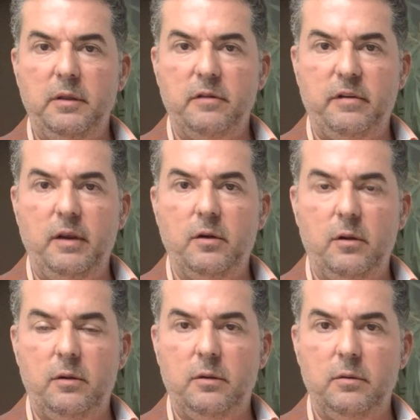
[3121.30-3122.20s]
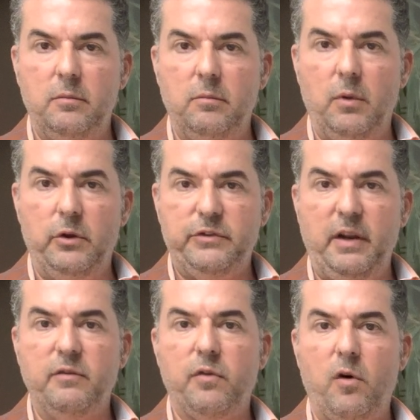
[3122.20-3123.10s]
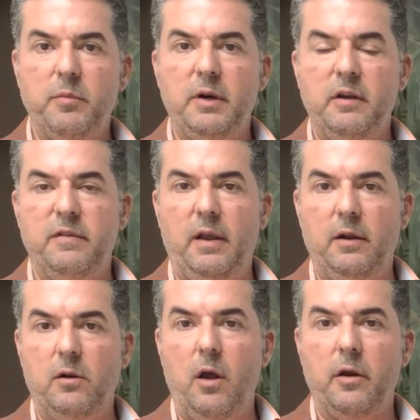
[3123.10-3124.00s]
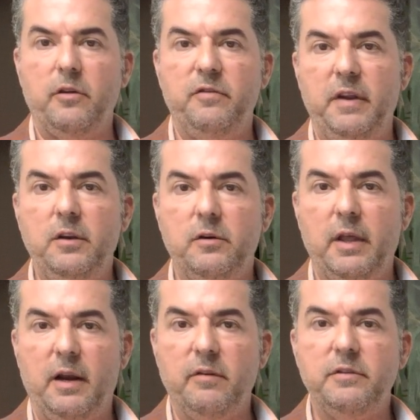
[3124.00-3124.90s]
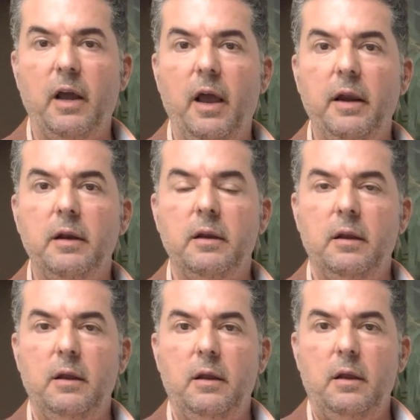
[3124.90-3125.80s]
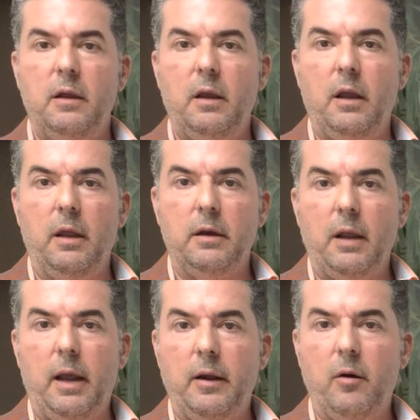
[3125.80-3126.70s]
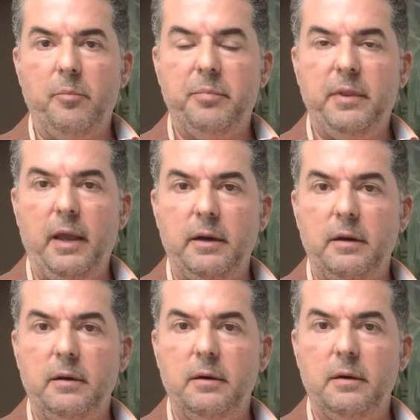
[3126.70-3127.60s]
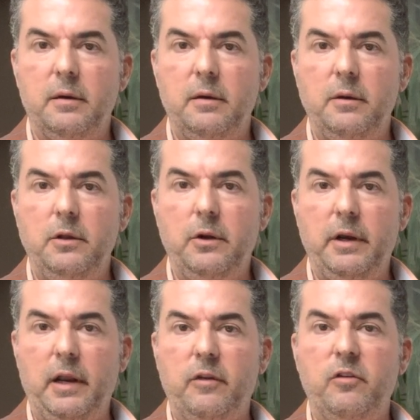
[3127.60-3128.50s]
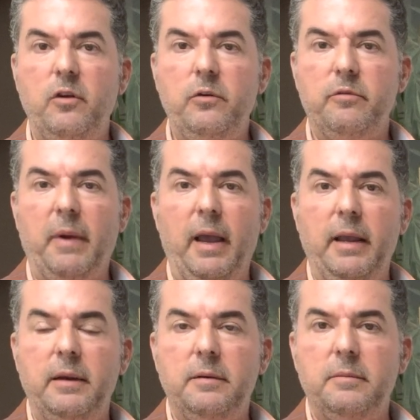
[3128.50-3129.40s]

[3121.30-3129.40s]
the single most informative and longest video that I've done. And I hope that you can excuse my,